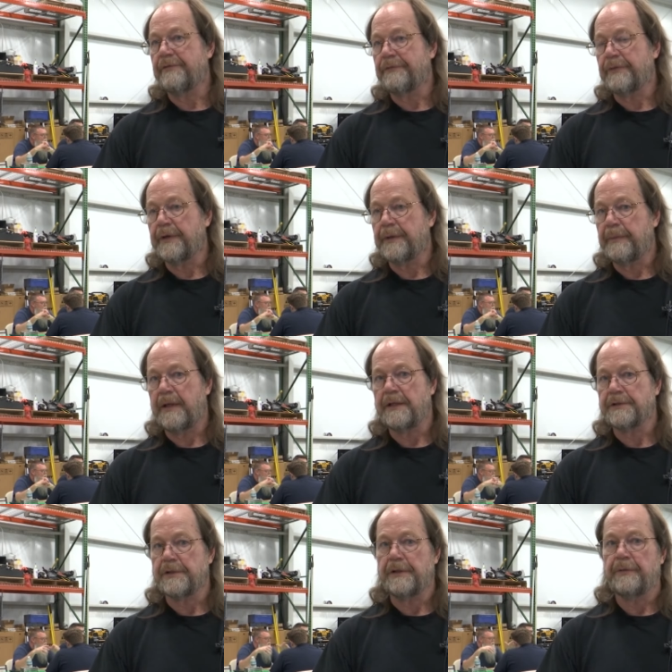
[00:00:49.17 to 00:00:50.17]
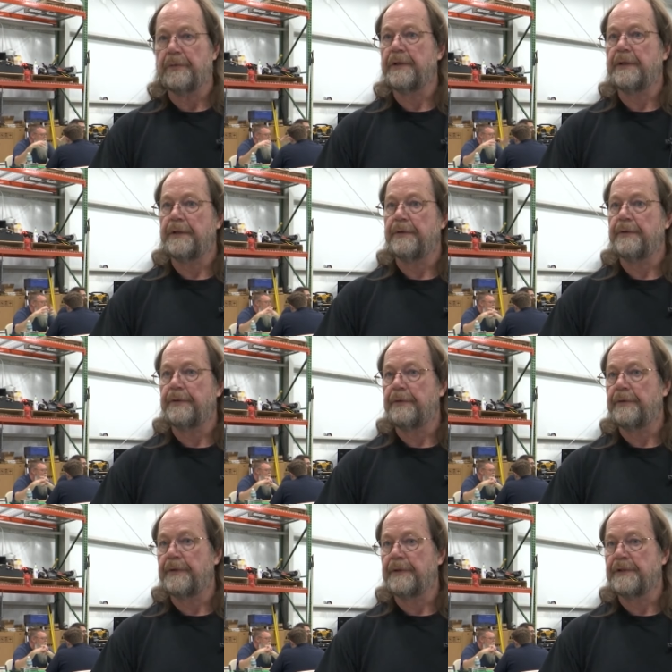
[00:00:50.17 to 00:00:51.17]
If a friend of mine's got a weed eater, you
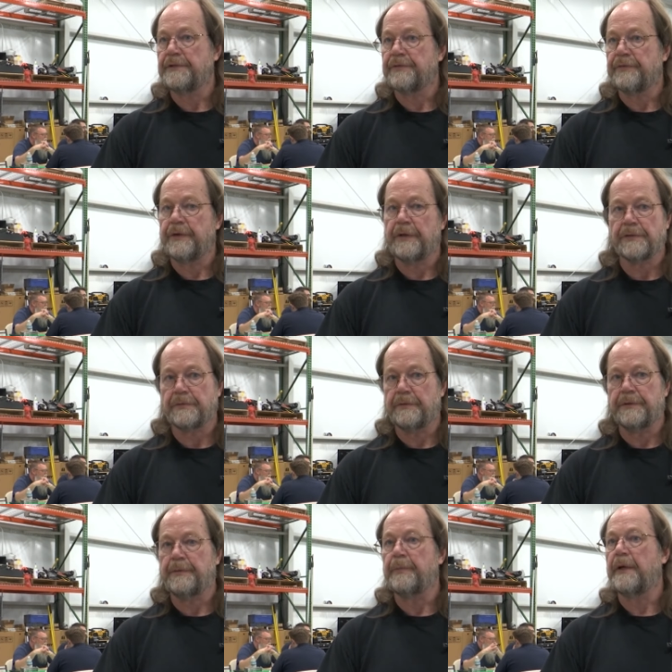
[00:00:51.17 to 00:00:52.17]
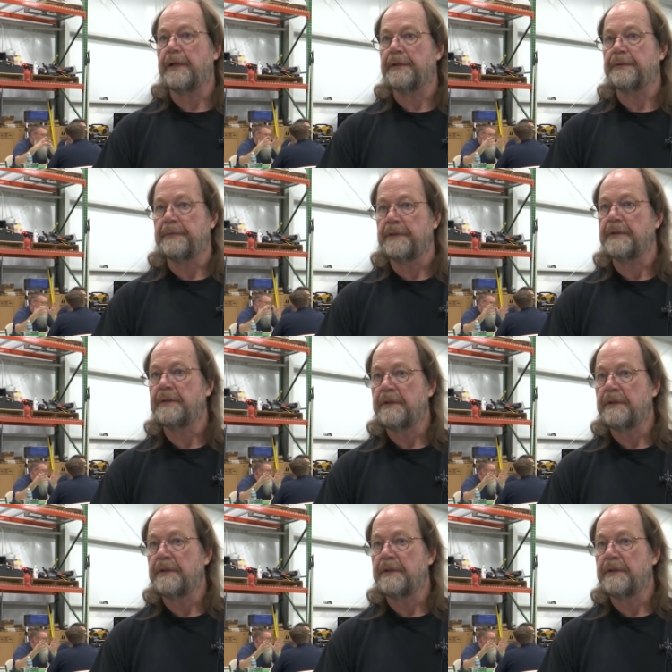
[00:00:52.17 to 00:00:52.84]
know, and it needs fixed, well, he'll bring it to me.